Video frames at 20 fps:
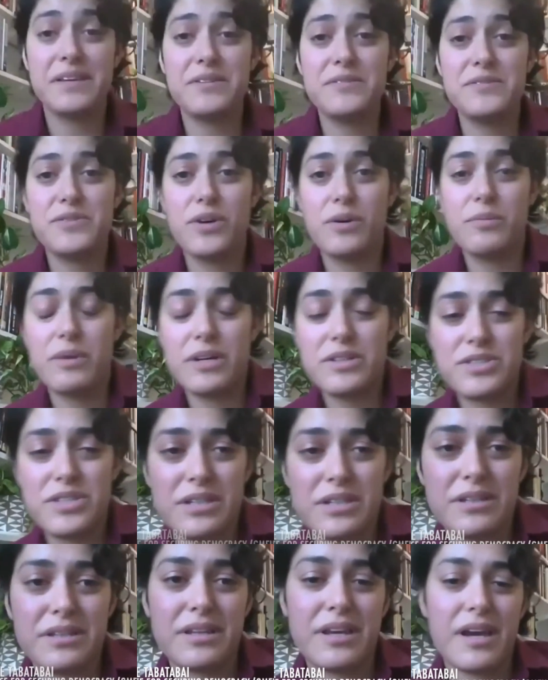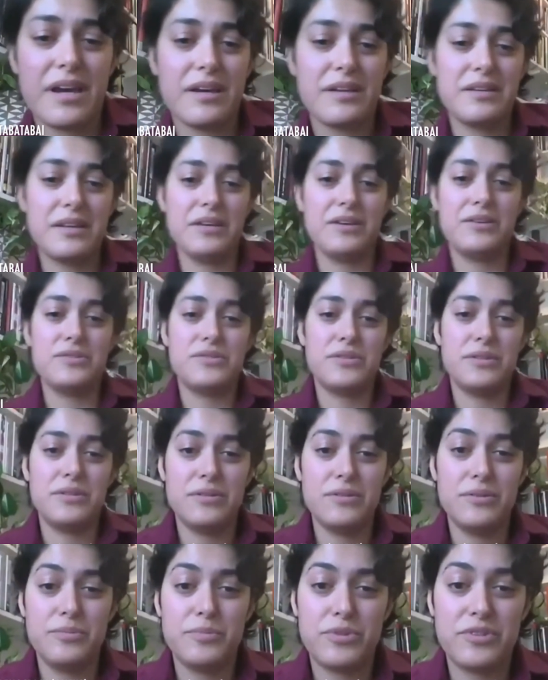you so much, and thank you to
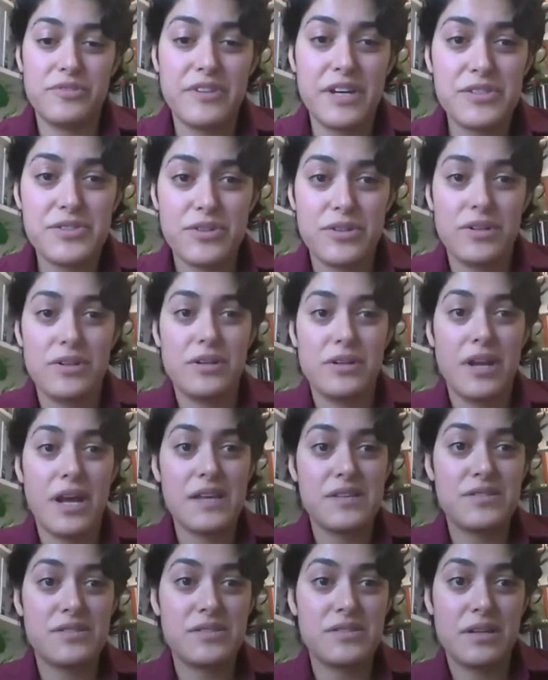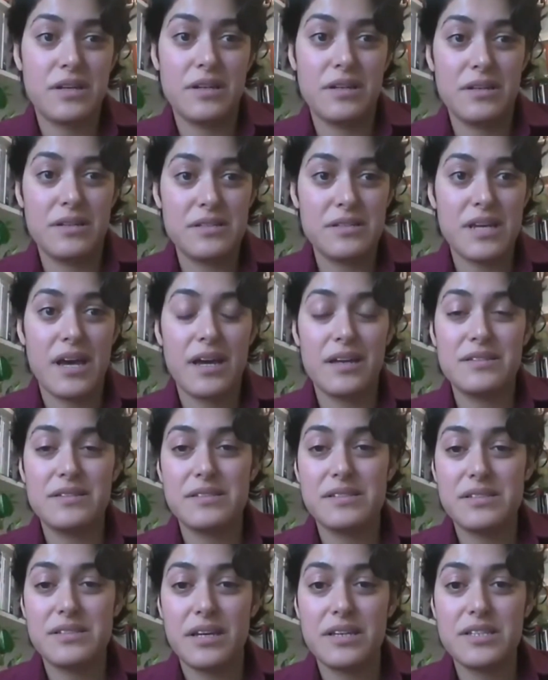you, Professor Nast, and to
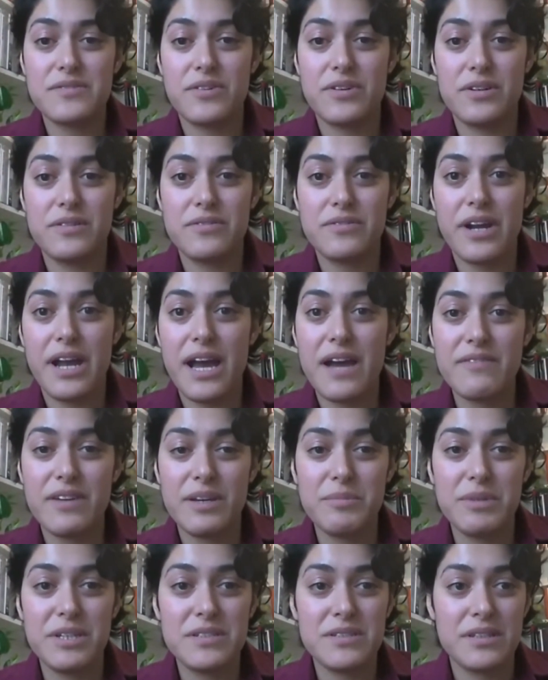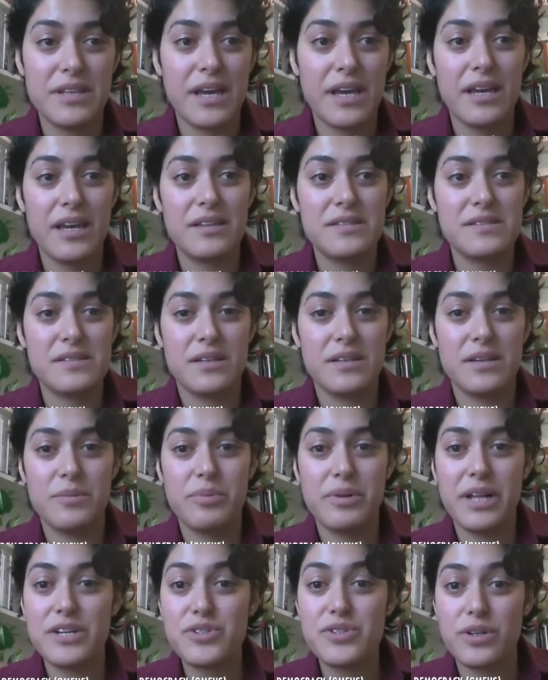SAIS for having me today. It's a
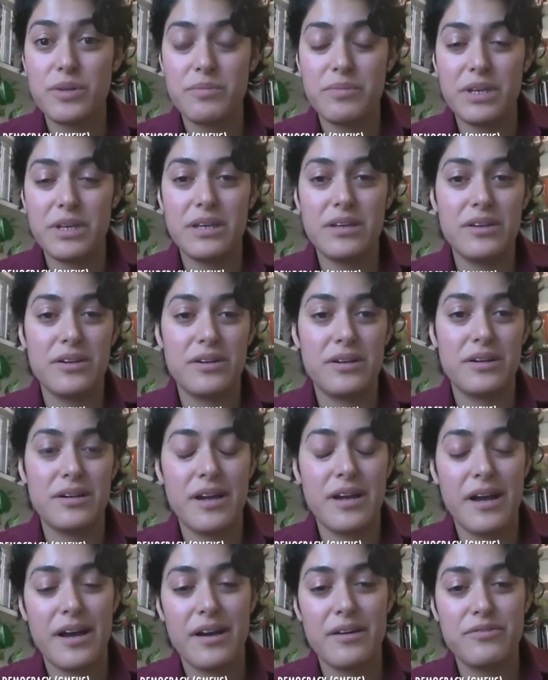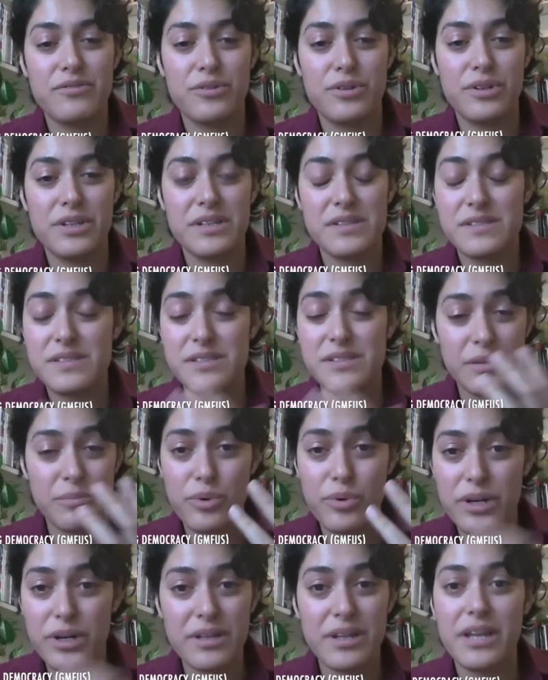pleasure to be here for this
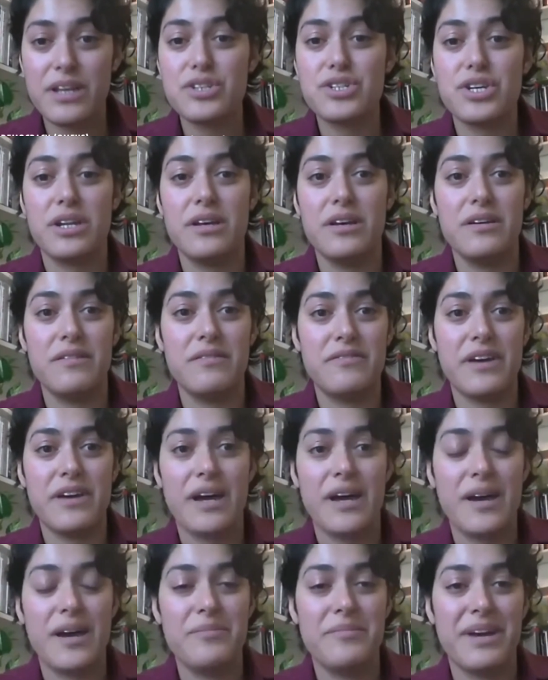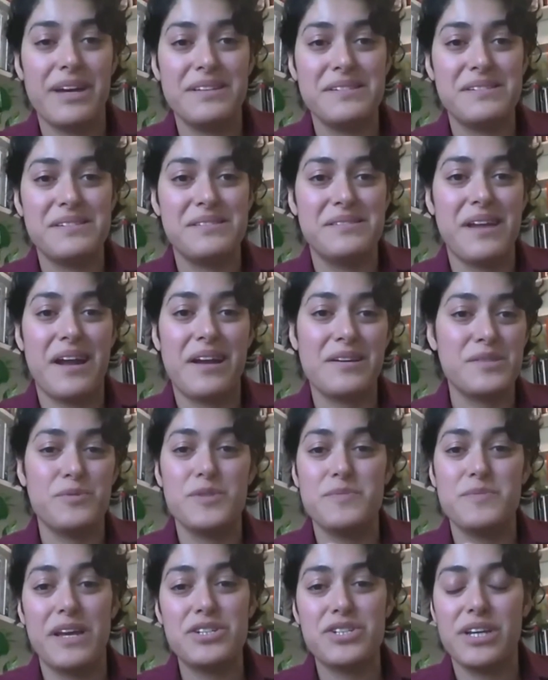important initiative. As Marius
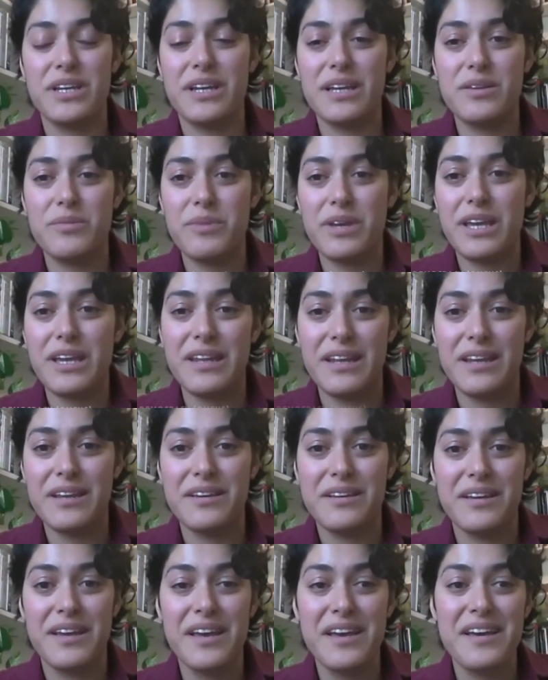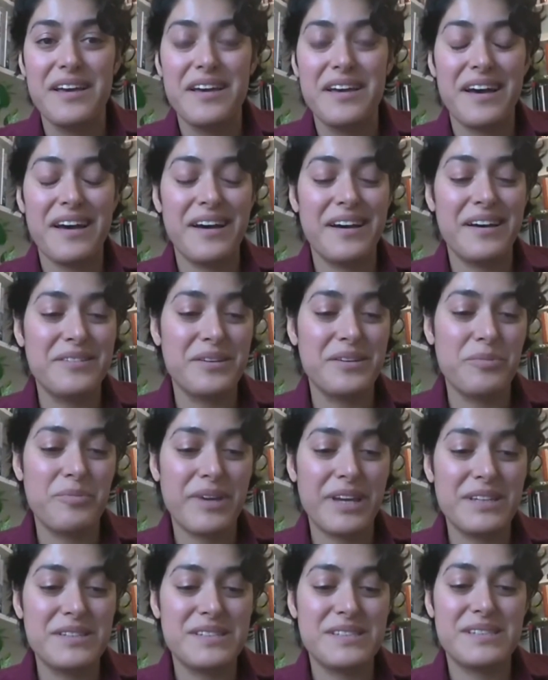was mentioning at the beginning, the
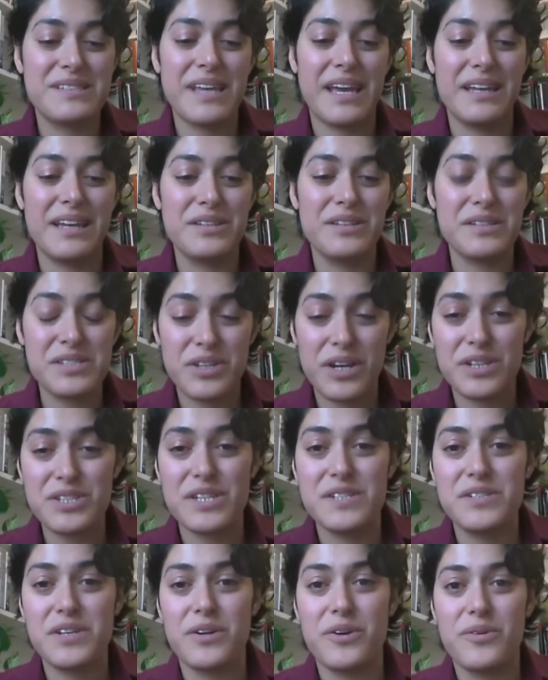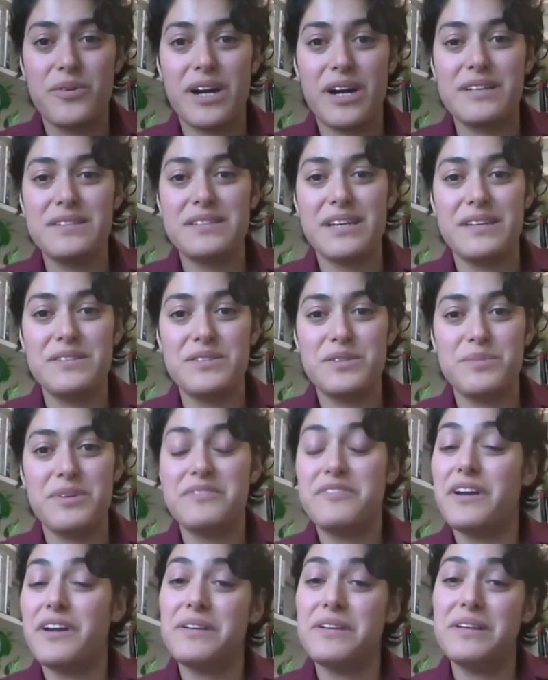debates and discussions on Iran tend to be
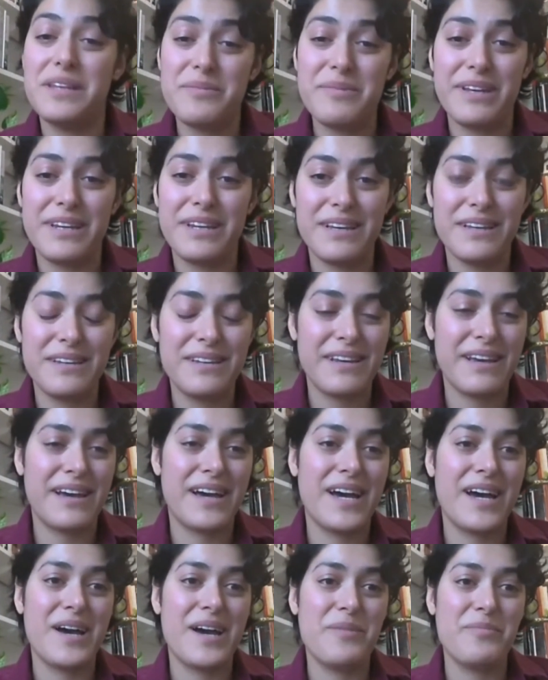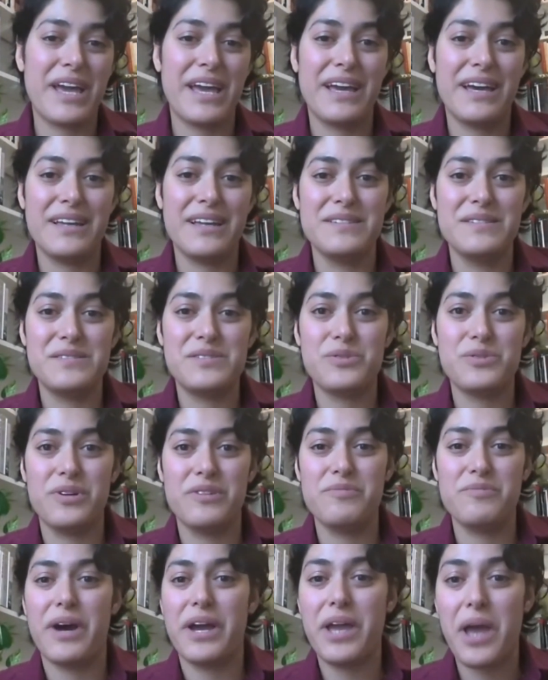fairly limited and sort
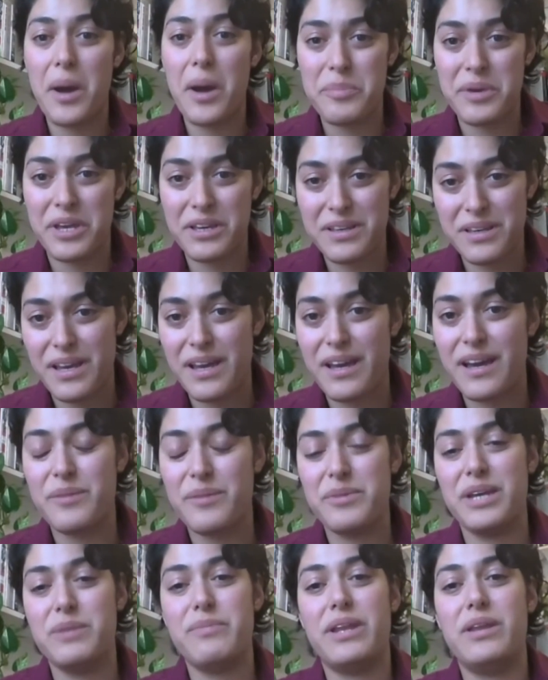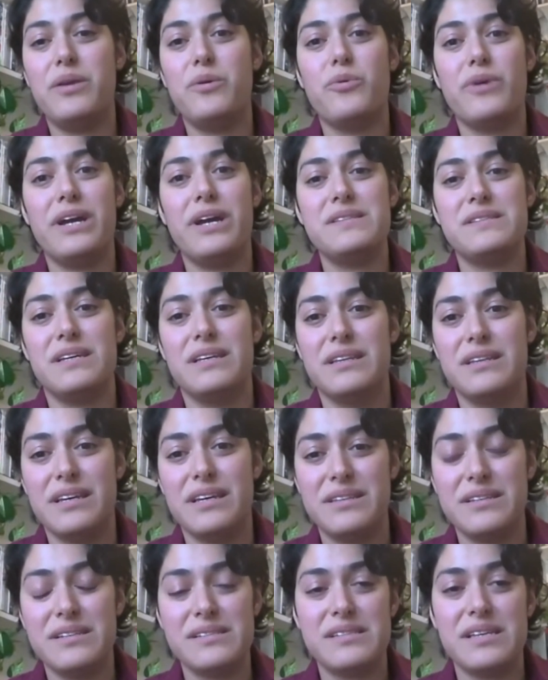of myopic in many ways
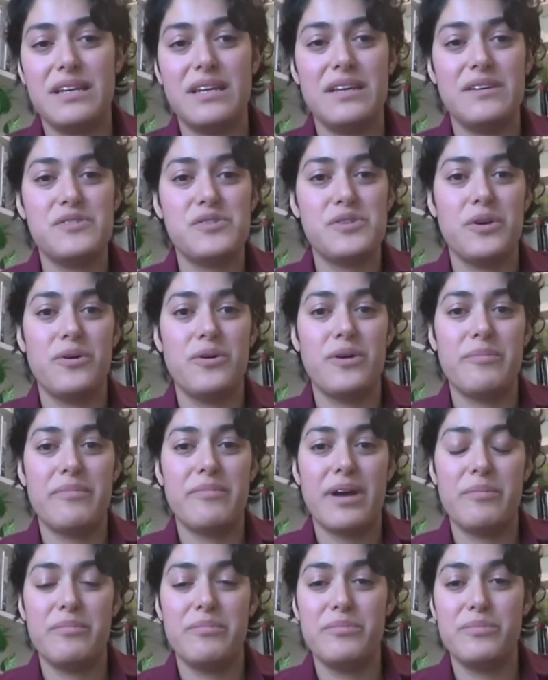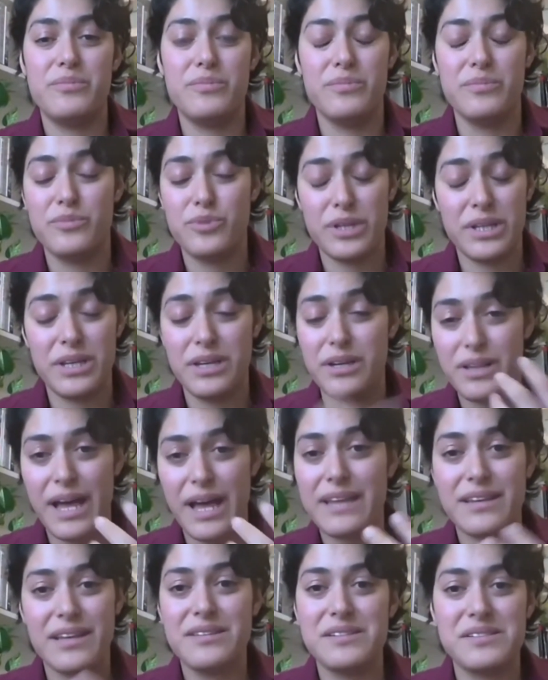in the city. So I'm really
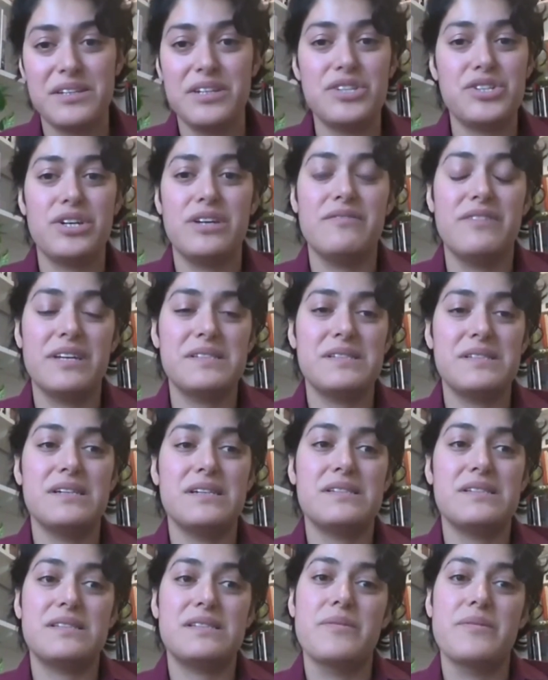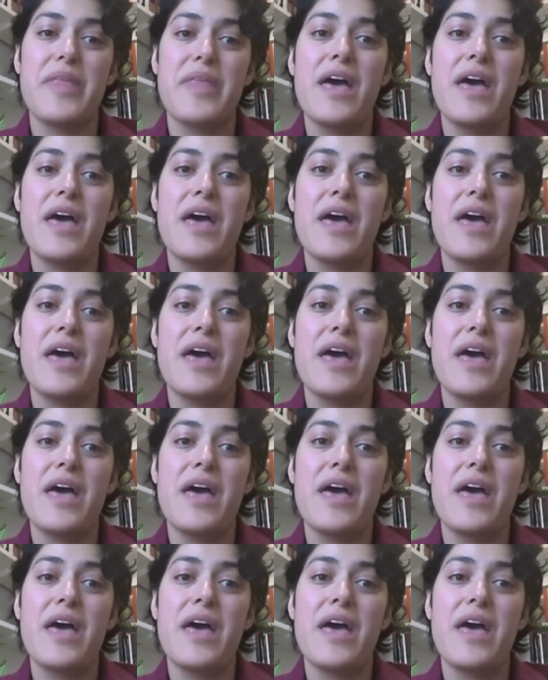glad that this initiative exists.